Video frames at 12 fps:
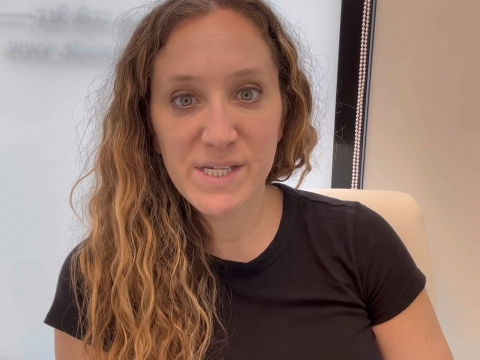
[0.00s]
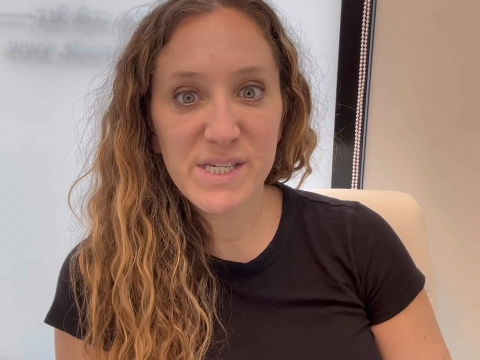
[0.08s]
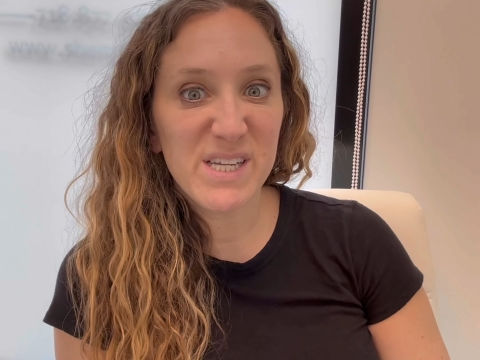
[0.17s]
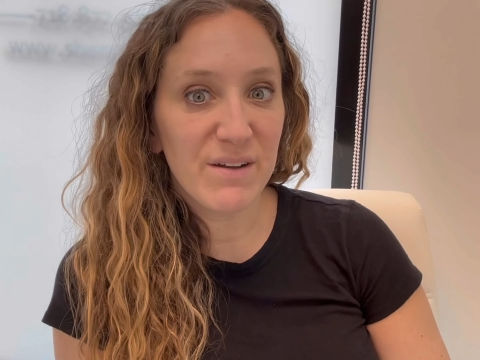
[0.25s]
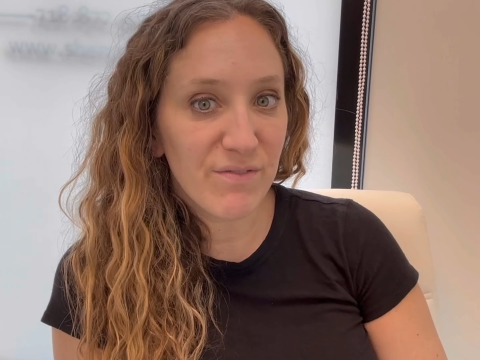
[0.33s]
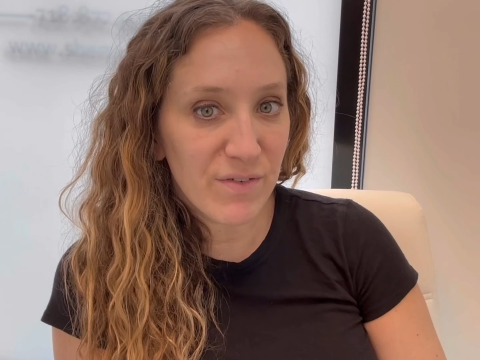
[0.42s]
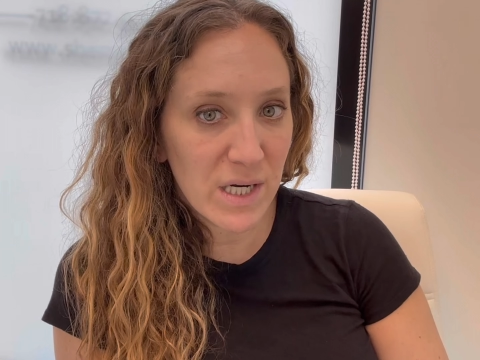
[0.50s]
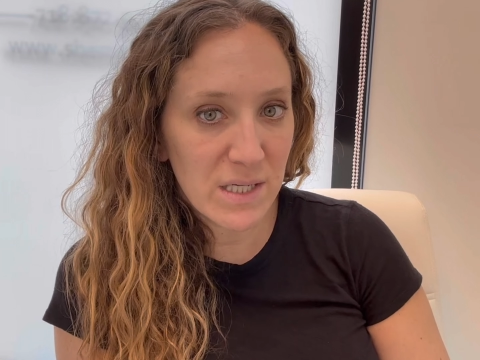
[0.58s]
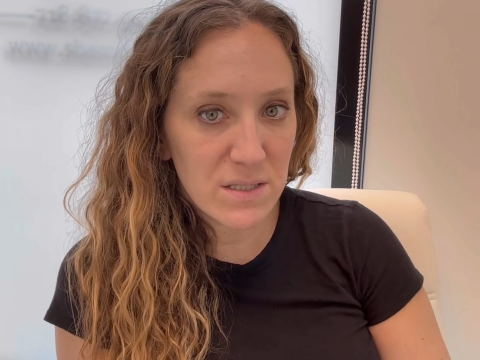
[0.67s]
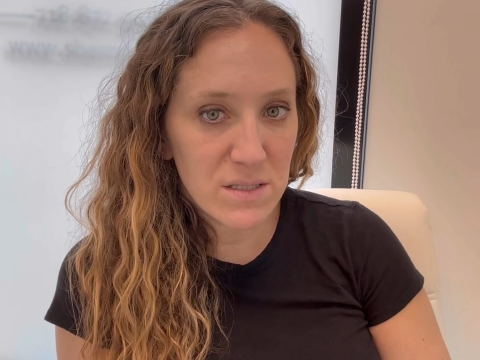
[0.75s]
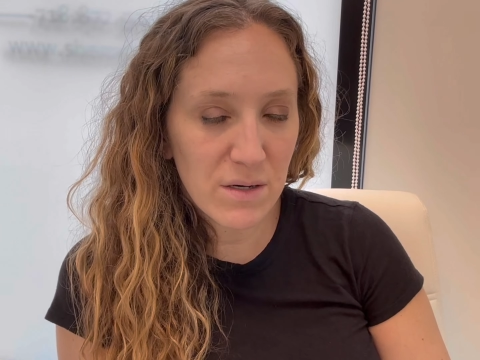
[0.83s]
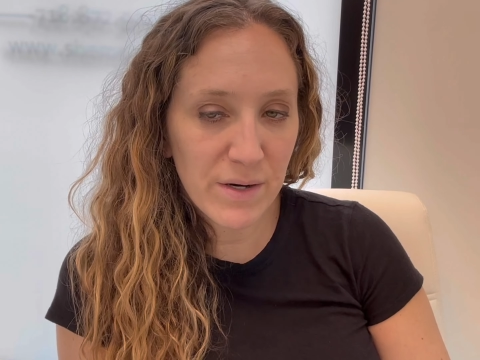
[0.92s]
different
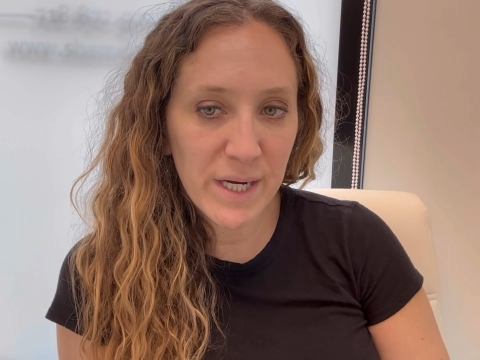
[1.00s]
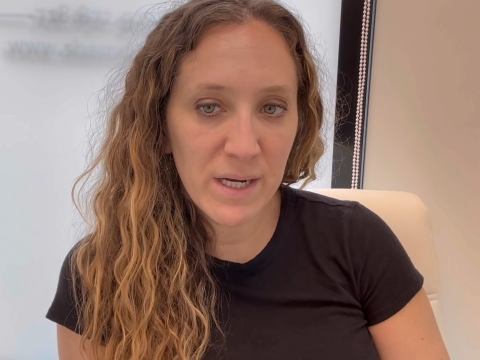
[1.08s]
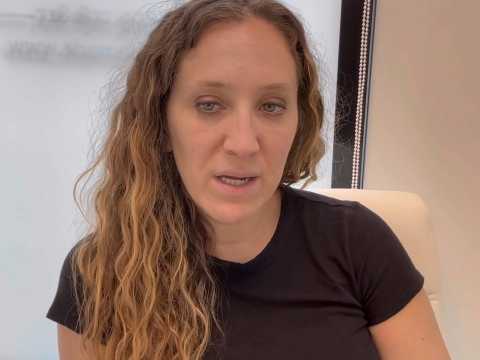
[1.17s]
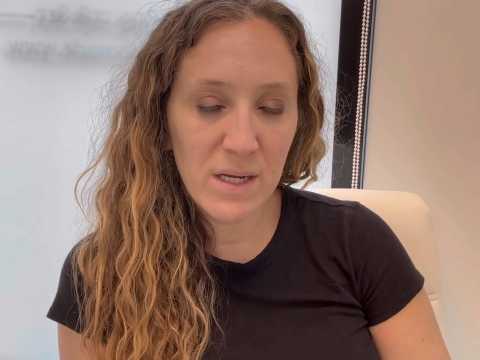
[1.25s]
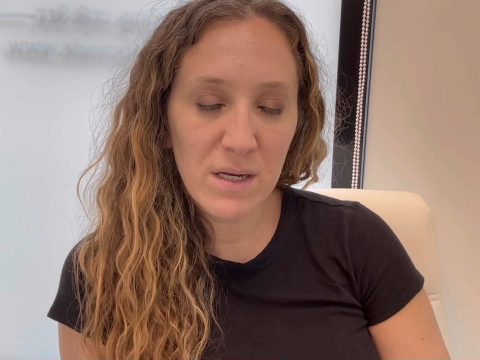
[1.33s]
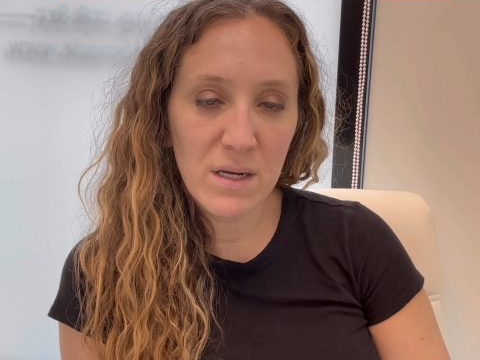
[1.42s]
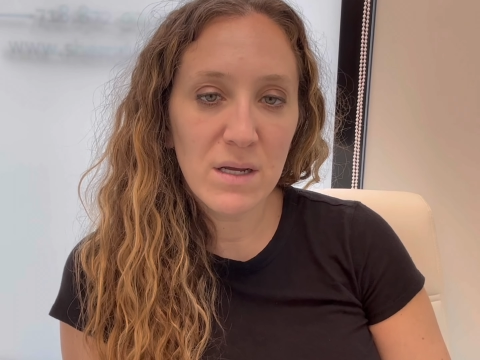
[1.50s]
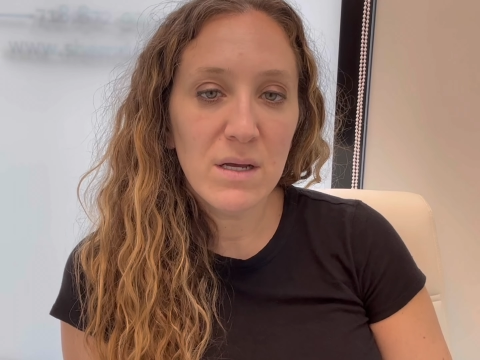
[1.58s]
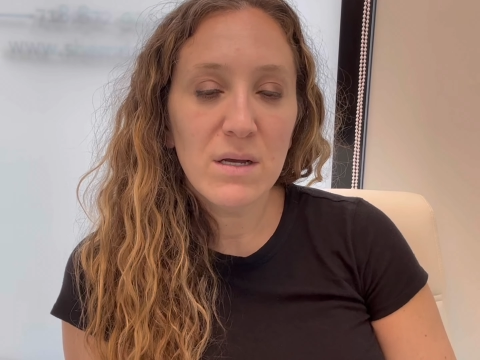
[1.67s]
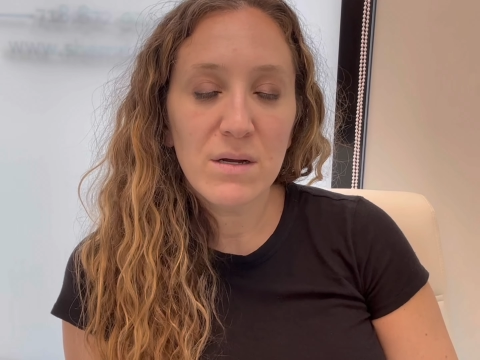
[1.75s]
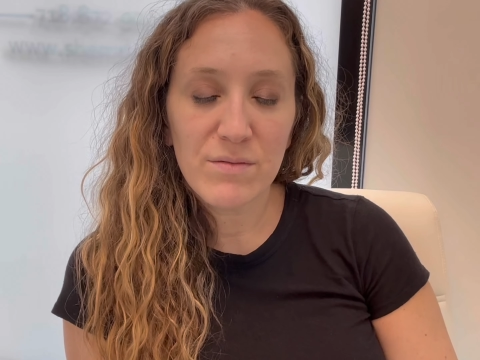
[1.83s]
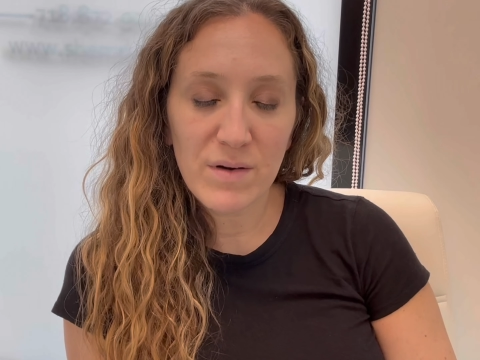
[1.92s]
screening
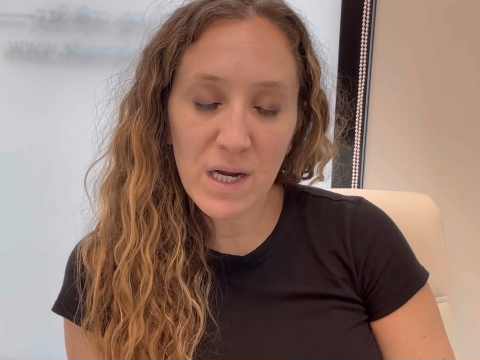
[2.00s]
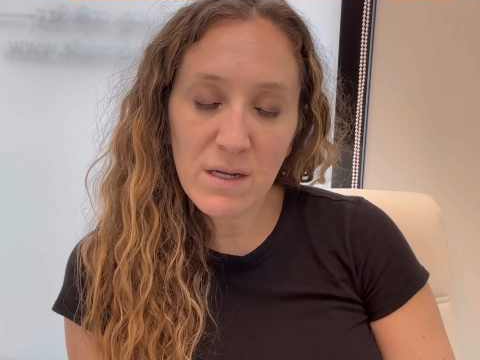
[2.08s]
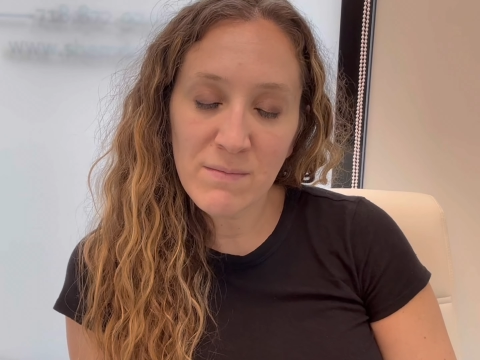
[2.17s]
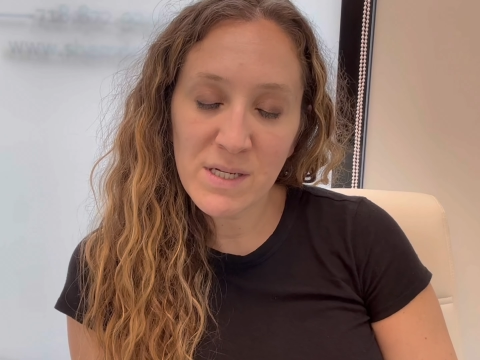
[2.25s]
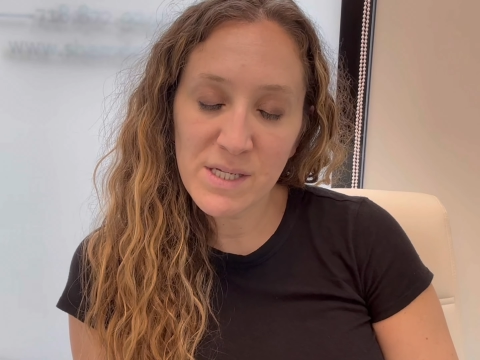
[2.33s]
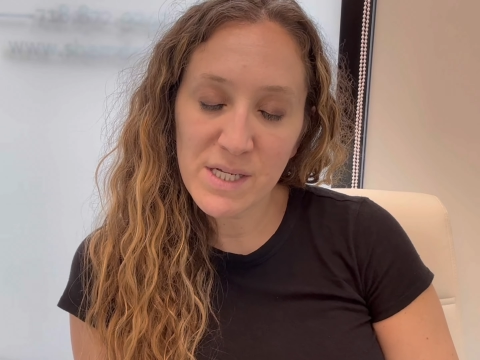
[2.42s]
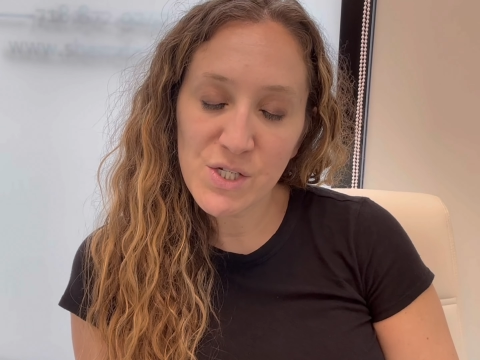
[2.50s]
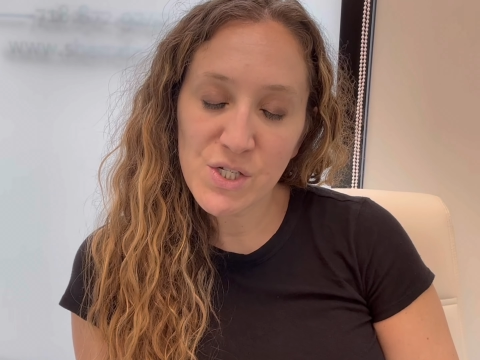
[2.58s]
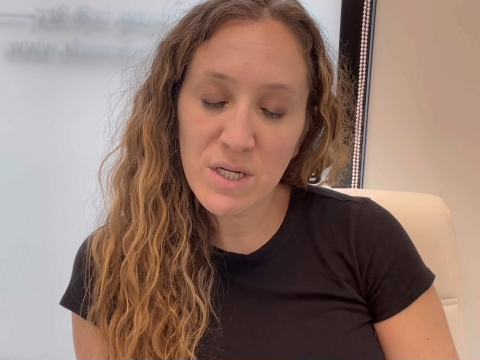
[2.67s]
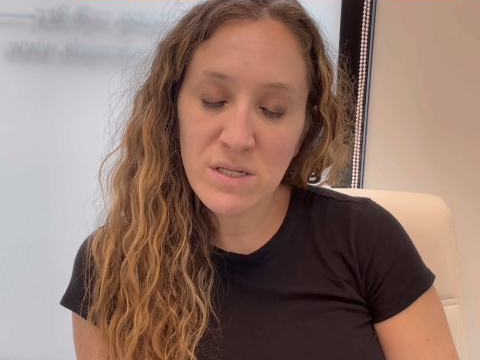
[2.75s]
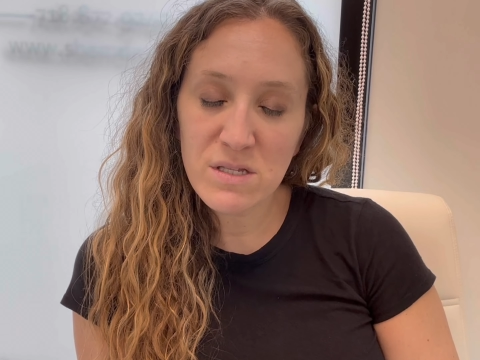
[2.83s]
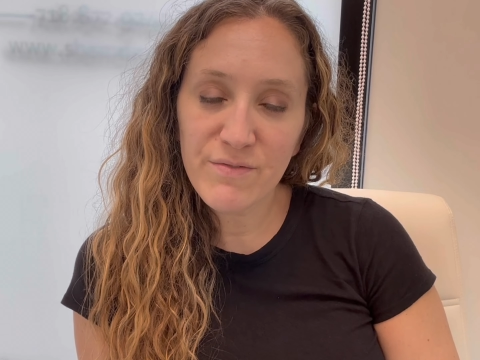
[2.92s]
recommendations.